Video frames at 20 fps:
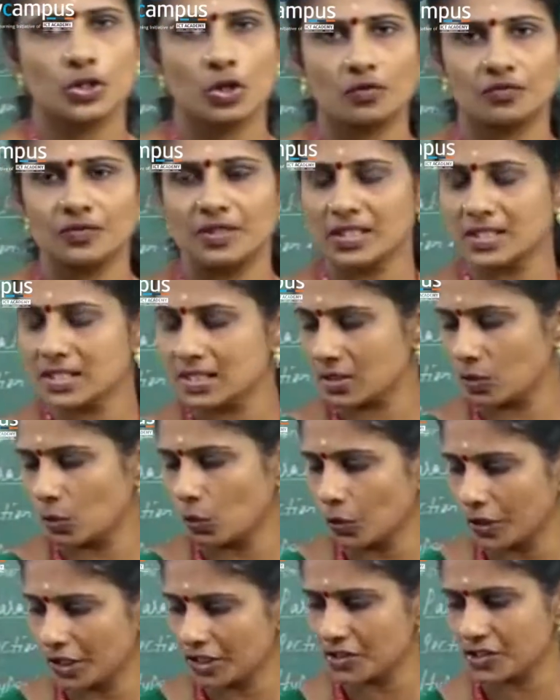of this
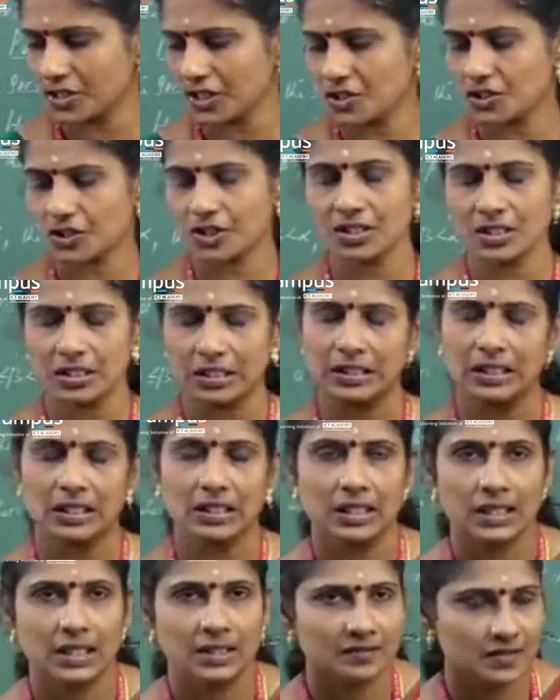conic section,
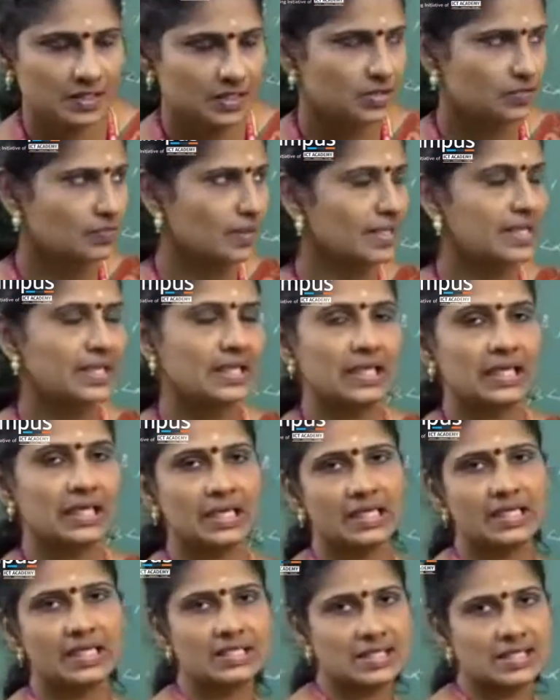it is very
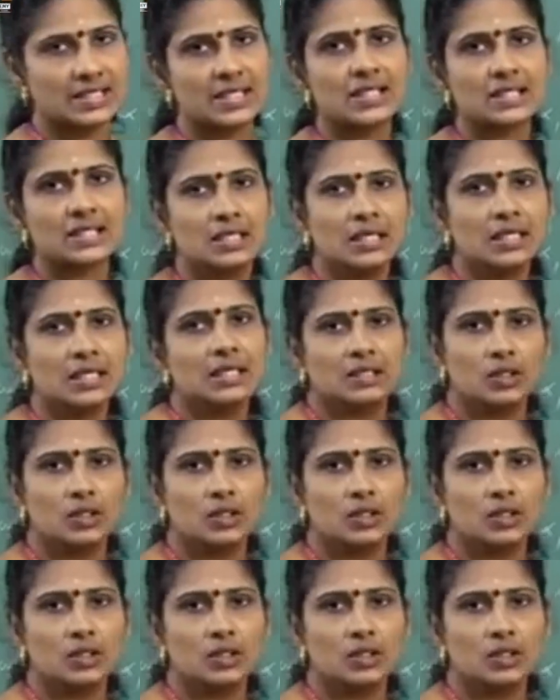clearly seen